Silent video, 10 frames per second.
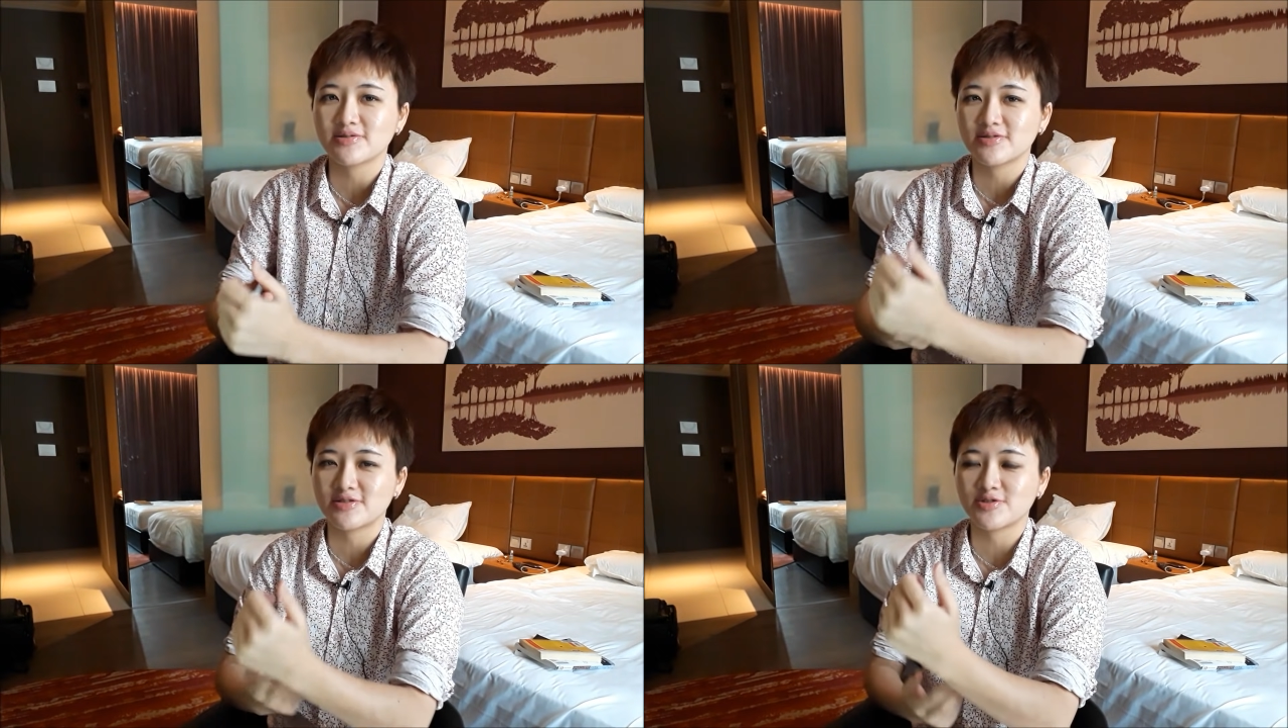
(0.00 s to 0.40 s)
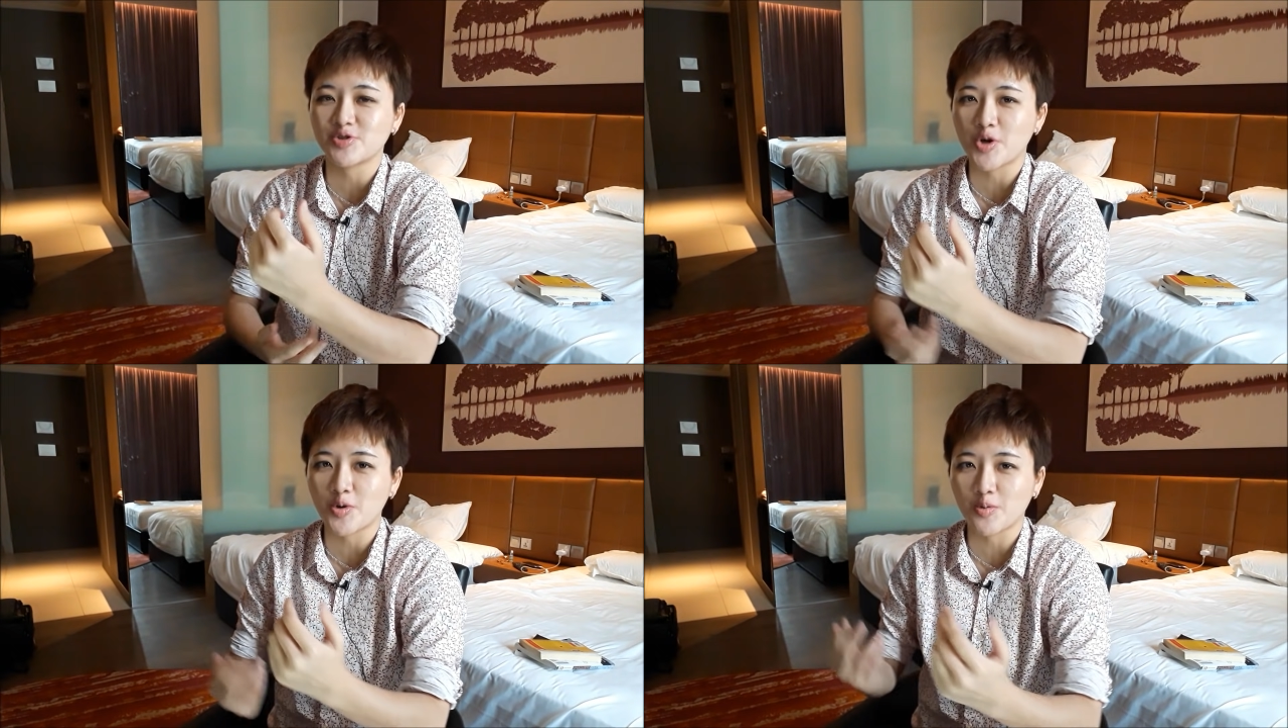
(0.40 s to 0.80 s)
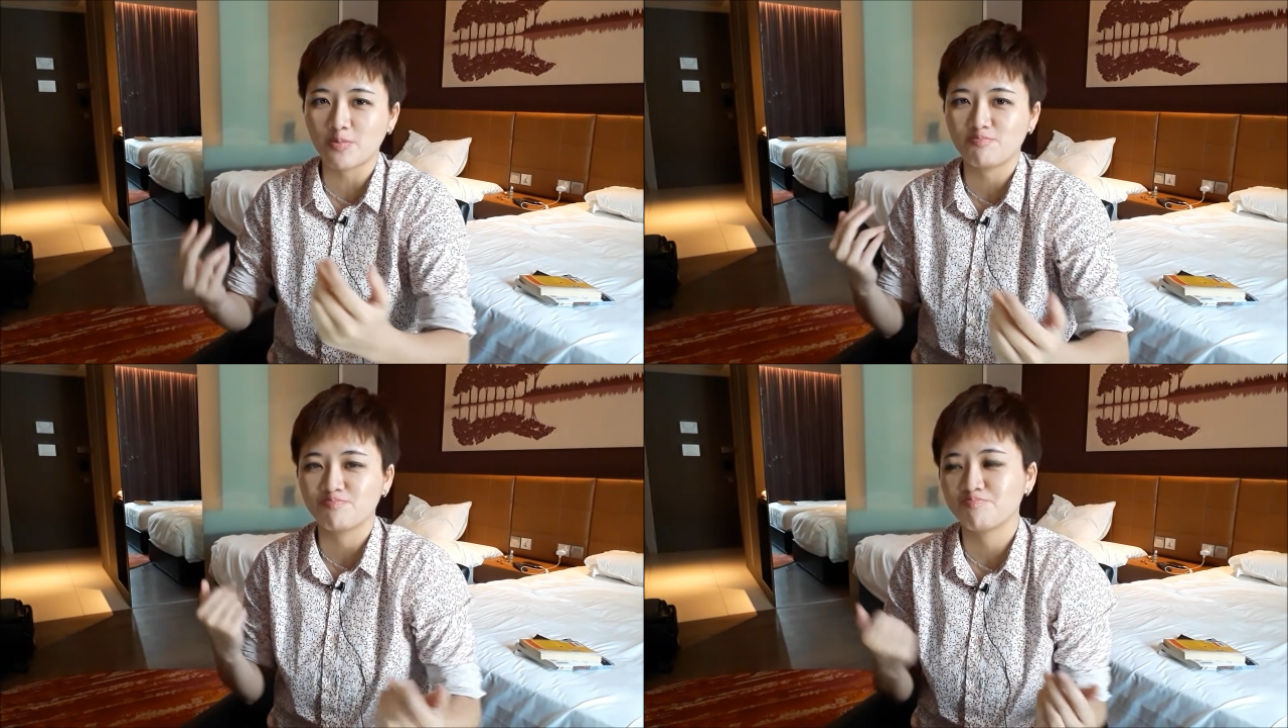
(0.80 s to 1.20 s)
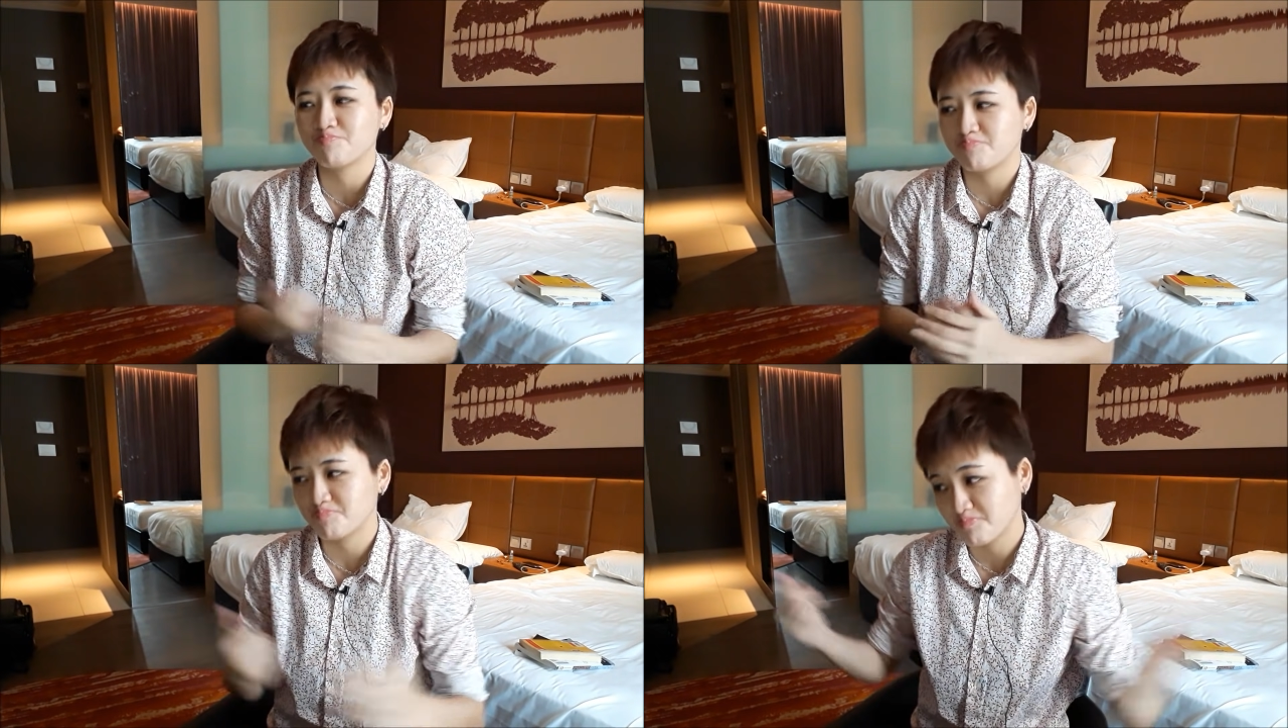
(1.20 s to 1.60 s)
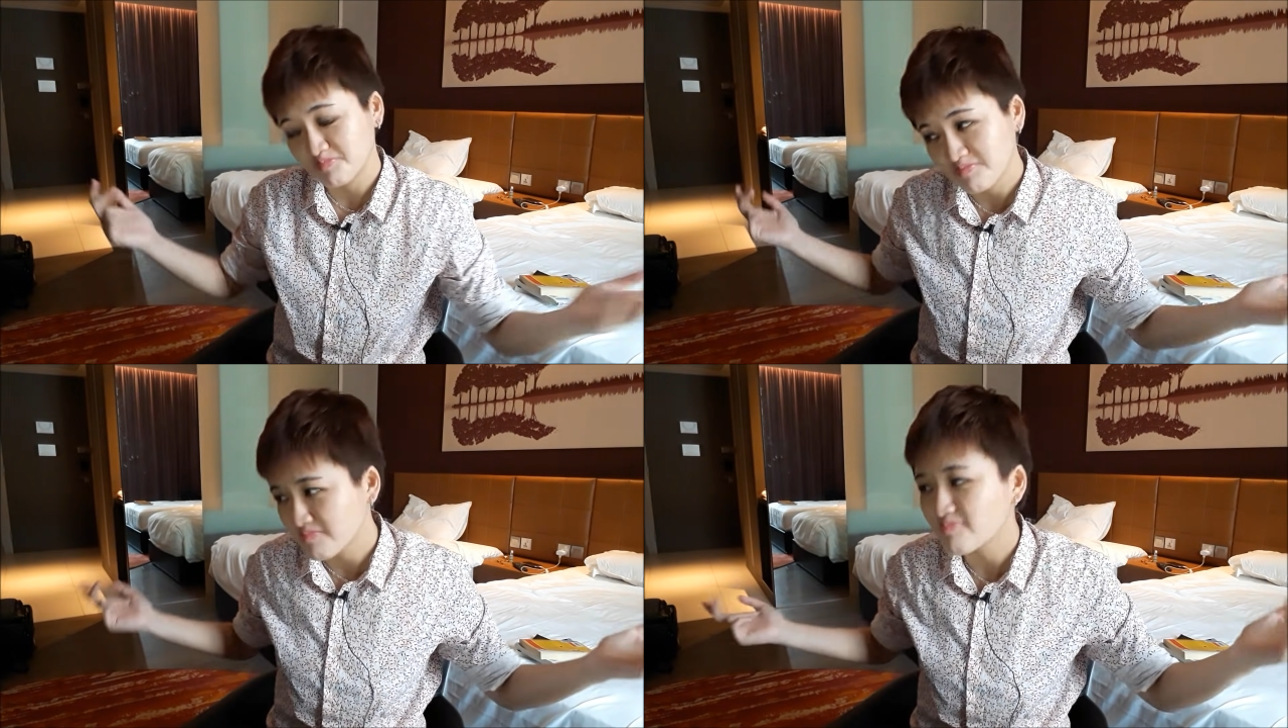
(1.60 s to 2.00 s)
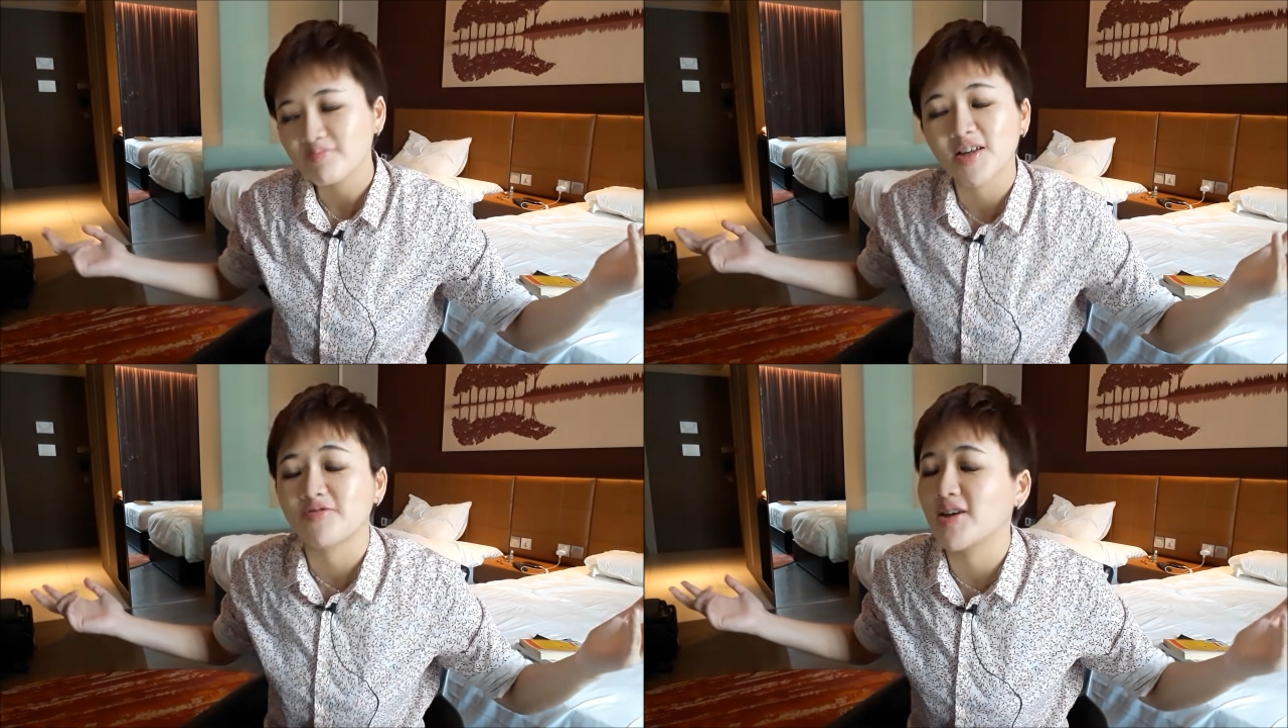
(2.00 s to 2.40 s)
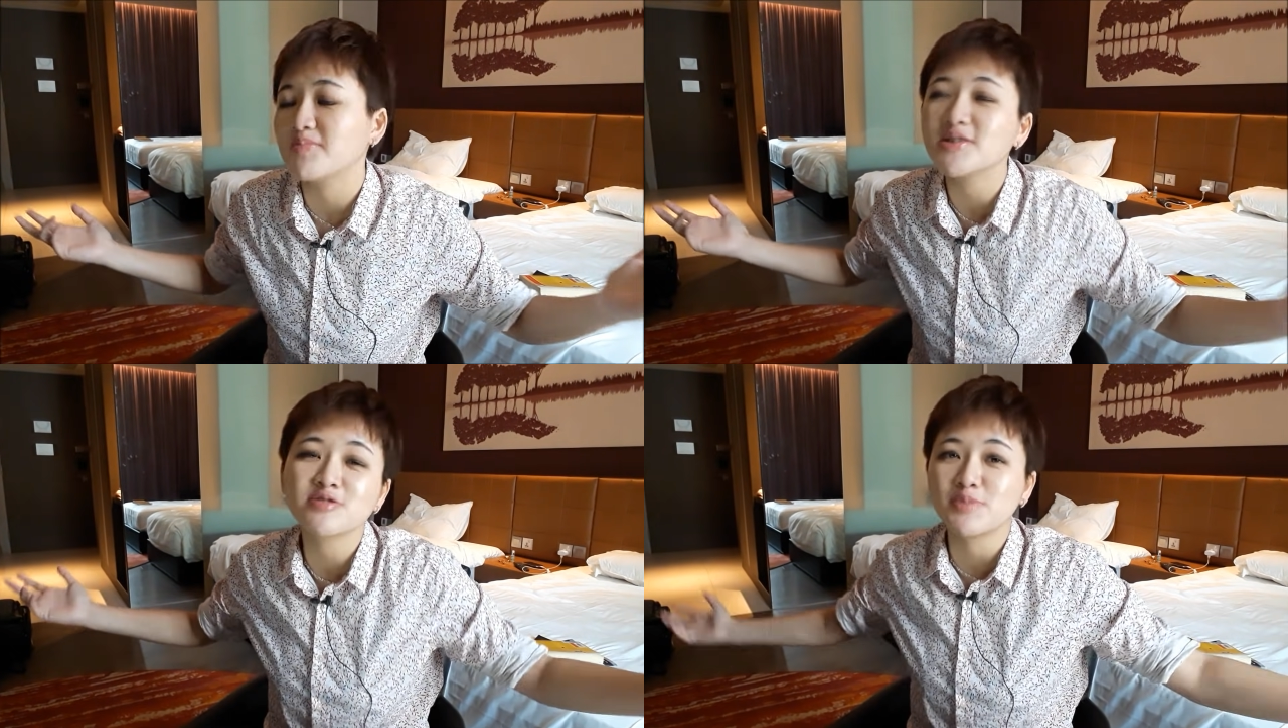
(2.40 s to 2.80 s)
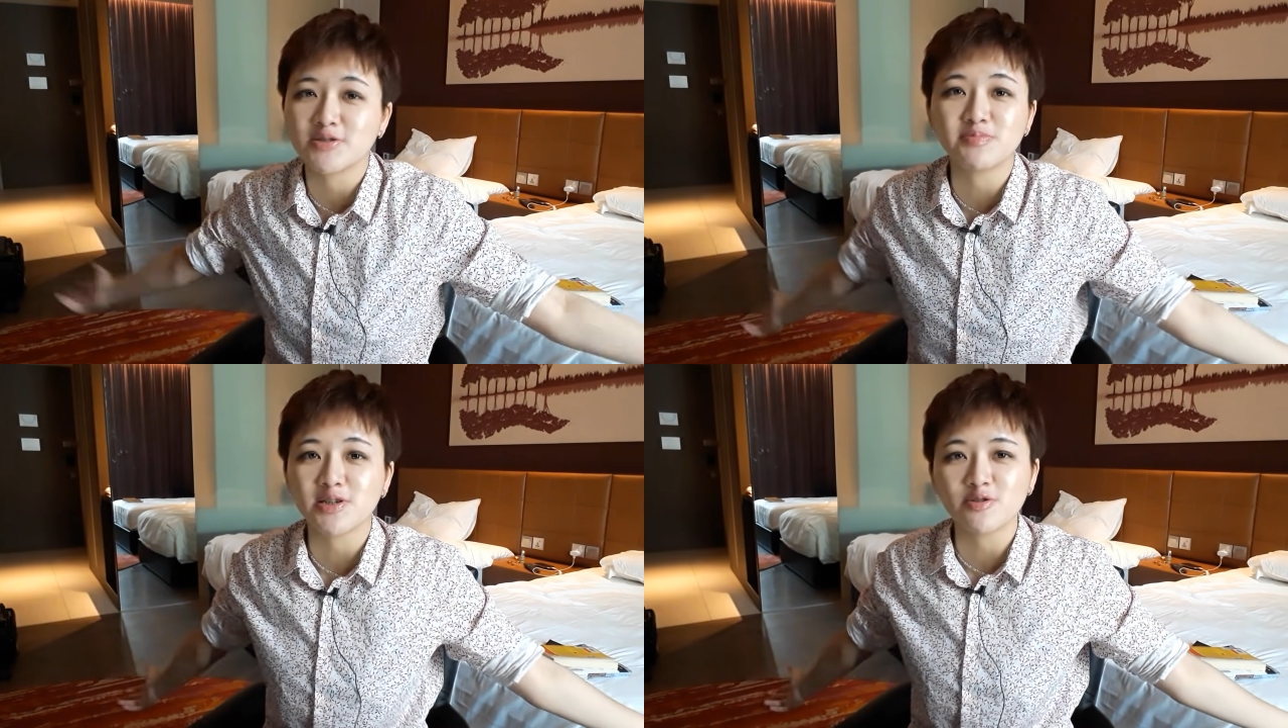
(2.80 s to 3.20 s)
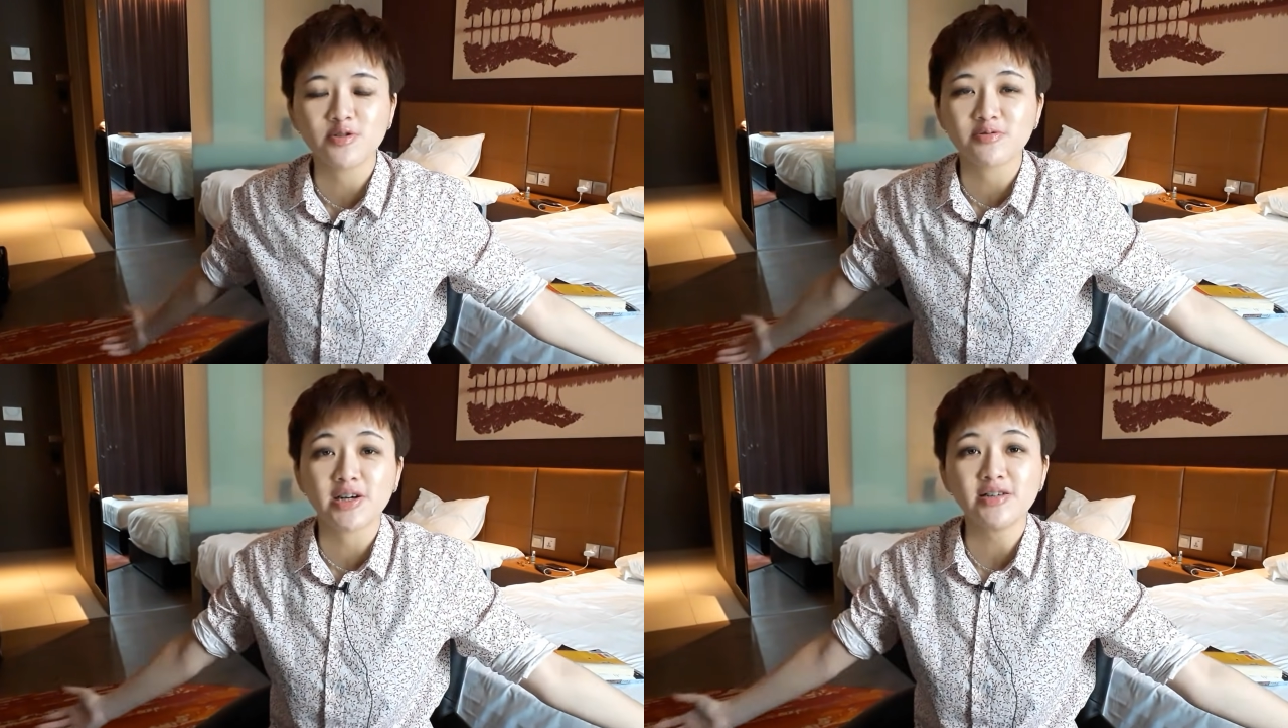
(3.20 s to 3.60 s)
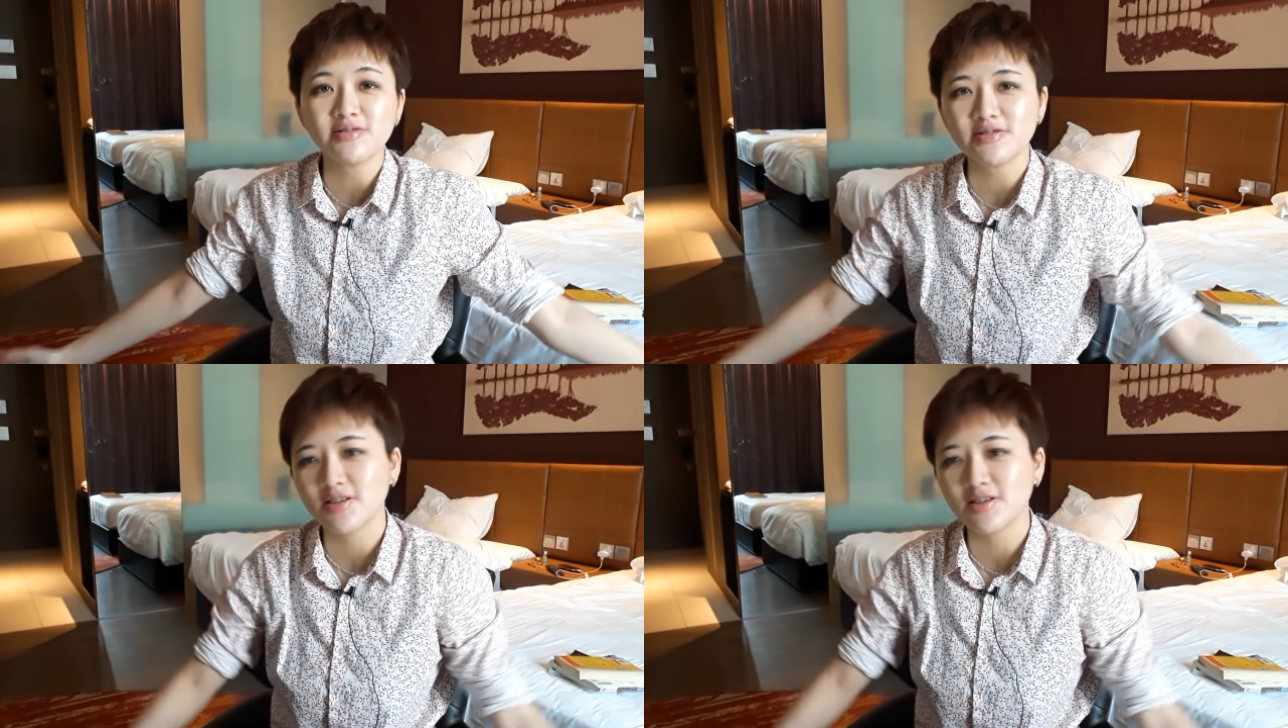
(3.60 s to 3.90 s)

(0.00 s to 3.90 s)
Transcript: so famous must be good, right?